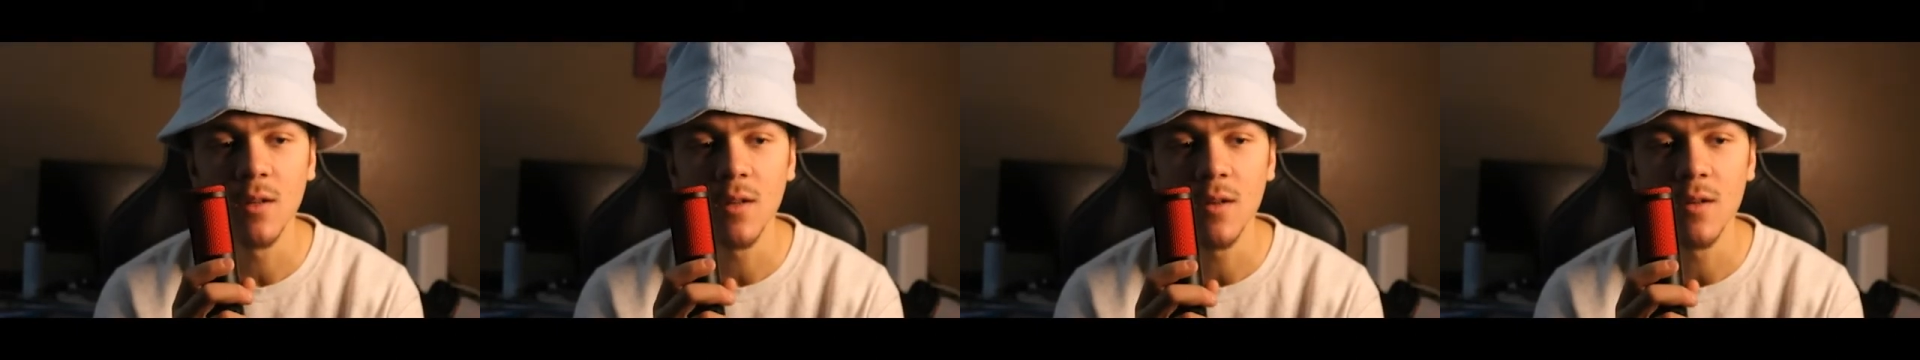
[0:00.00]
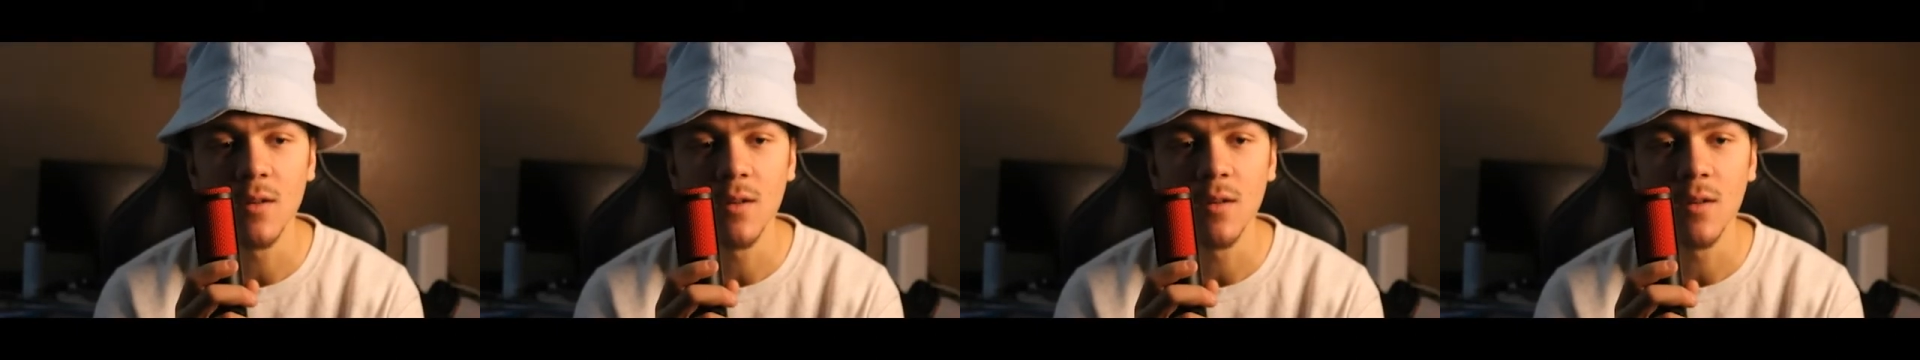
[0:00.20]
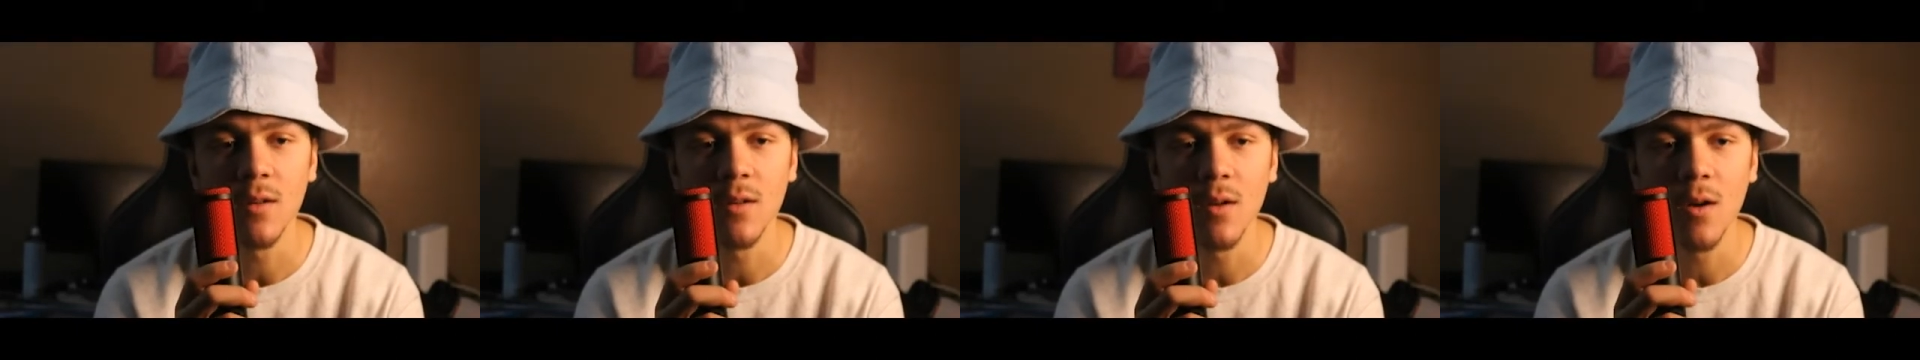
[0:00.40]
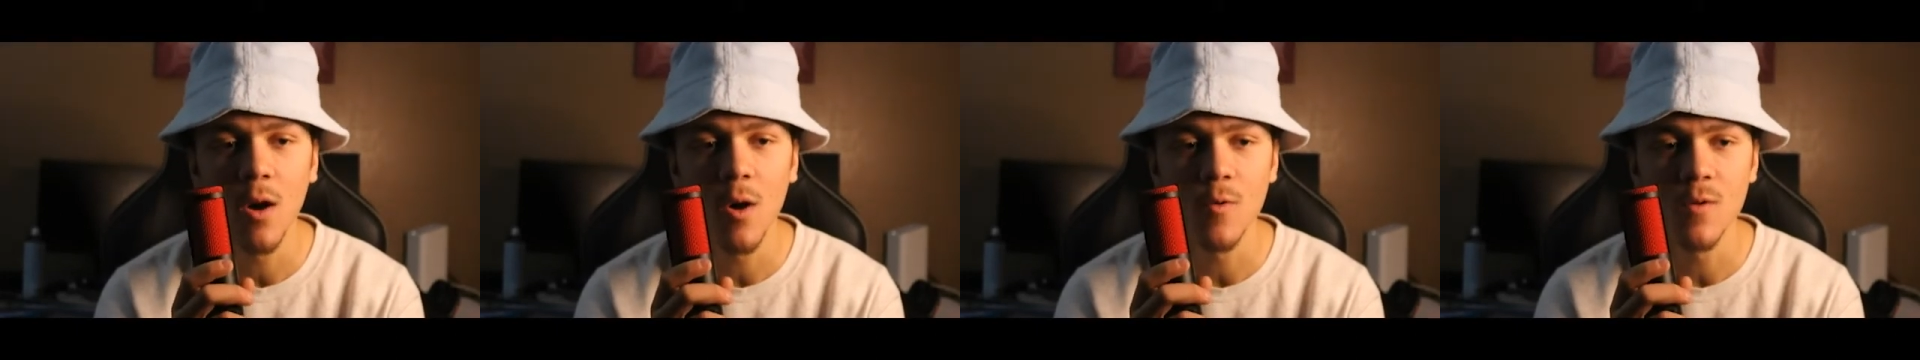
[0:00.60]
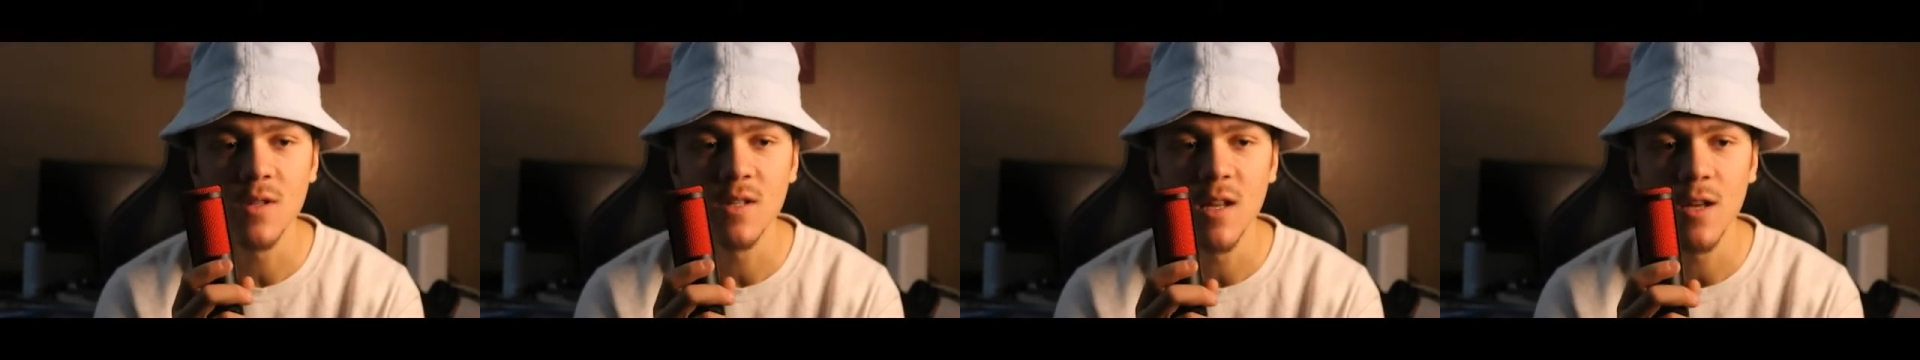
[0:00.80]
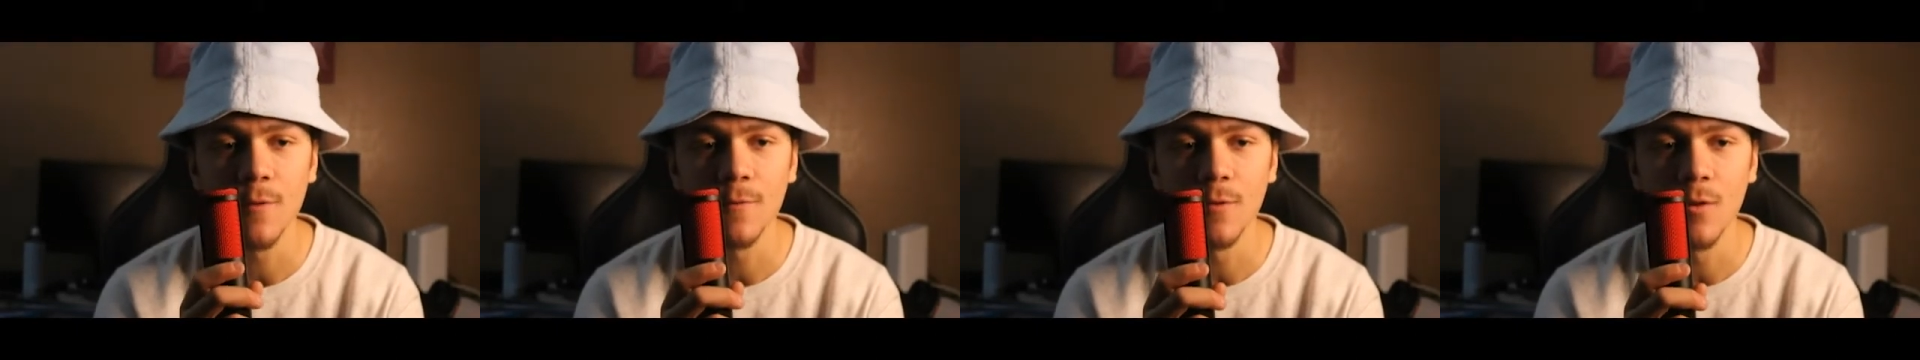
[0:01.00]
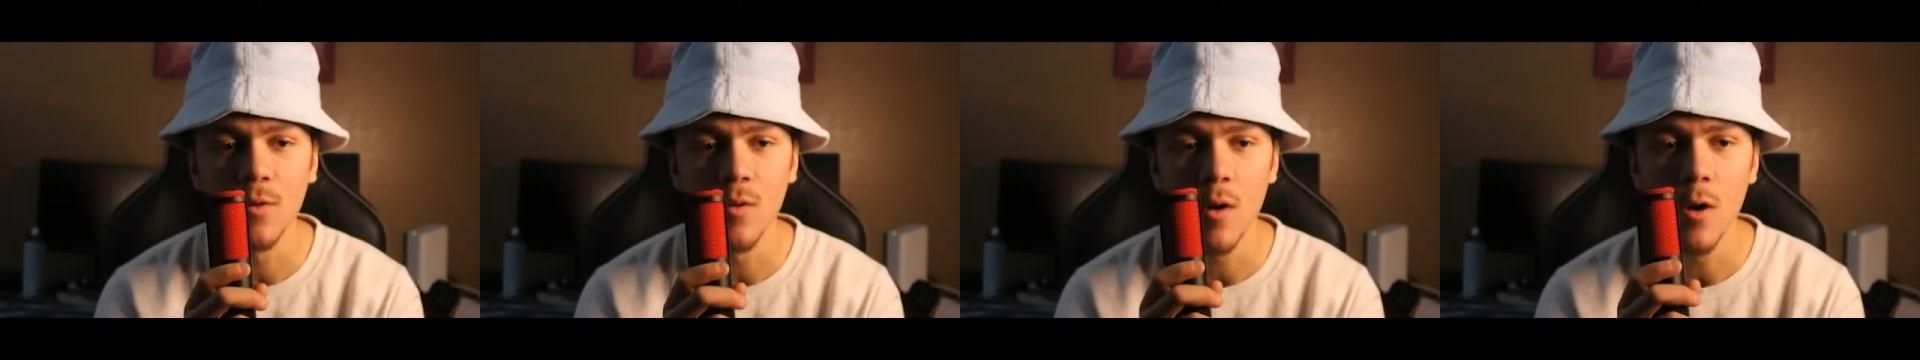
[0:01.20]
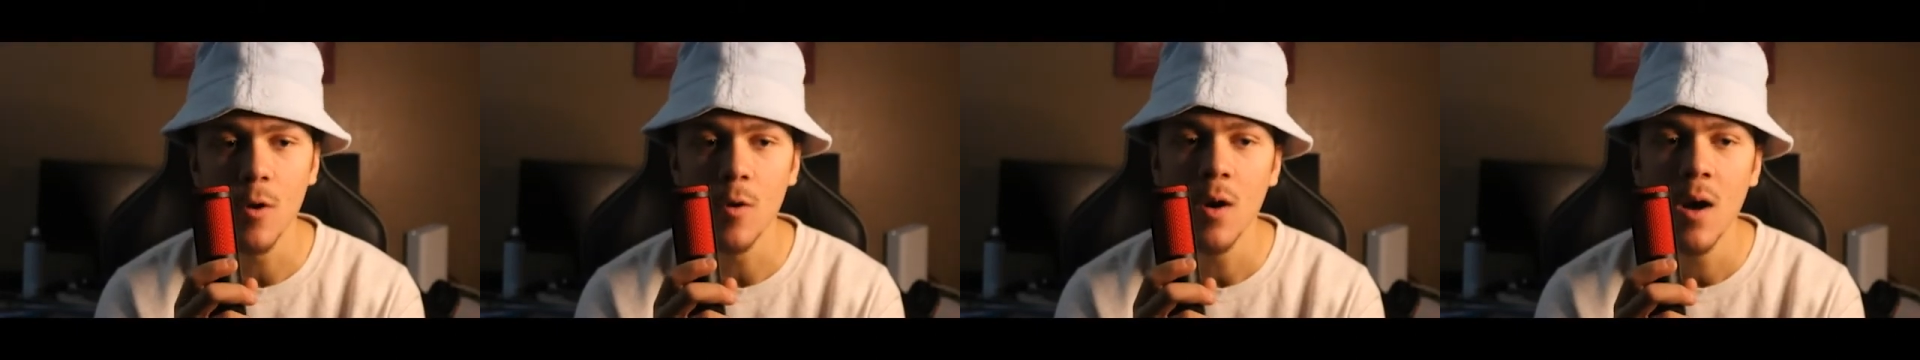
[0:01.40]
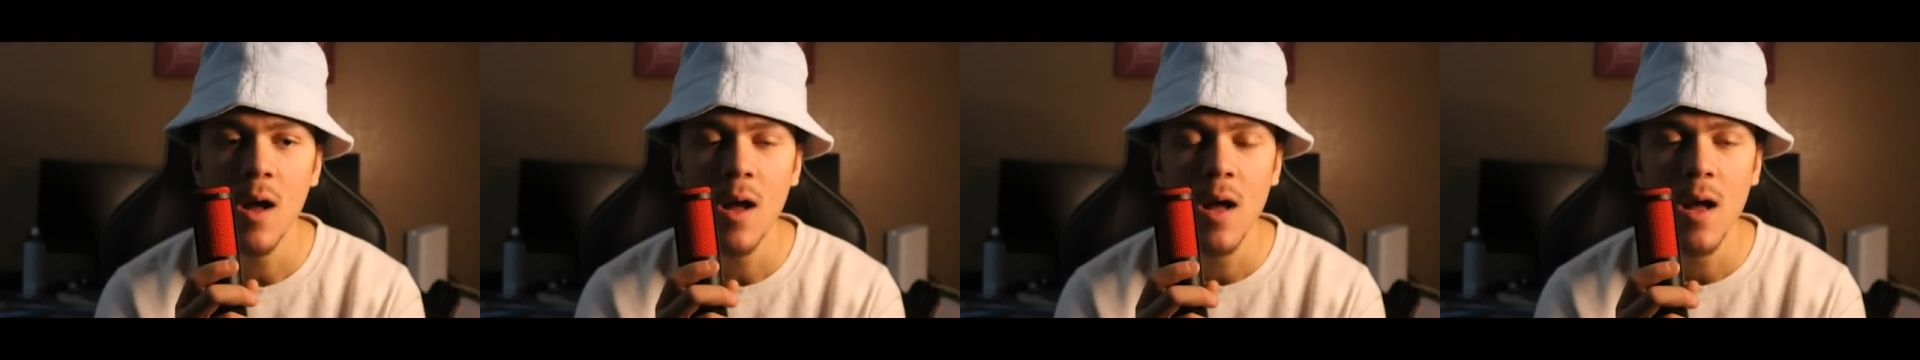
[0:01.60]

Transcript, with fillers: your own self grow,